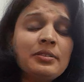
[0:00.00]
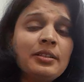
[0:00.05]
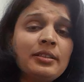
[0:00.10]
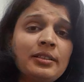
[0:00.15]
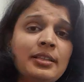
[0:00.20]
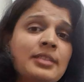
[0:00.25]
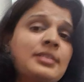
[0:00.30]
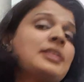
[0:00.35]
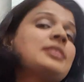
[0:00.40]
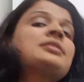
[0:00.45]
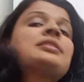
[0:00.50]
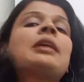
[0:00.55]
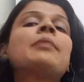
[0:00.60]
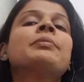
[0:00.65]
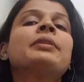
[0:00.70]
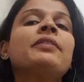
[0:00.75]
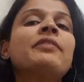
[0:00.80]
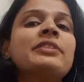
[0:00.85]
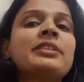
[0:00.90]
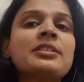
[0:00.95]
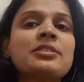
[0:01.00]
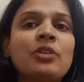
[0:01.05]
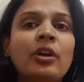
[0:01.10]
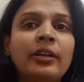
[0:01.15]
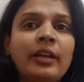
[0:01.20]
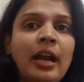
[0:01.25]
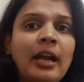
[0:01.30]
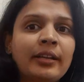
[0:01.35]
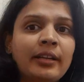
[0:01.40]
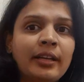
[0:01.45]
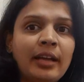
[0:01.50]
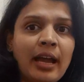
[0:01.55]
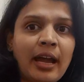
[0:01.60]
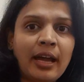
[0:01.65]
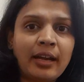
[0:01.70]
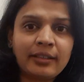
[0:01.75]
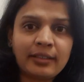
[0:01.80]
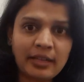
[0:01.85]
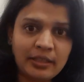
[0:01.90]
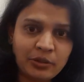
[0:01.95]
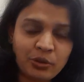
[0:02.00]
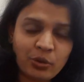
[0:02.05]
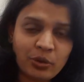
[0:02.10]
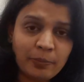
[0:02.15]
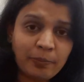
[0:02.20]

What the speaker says: This is something which is not under our control,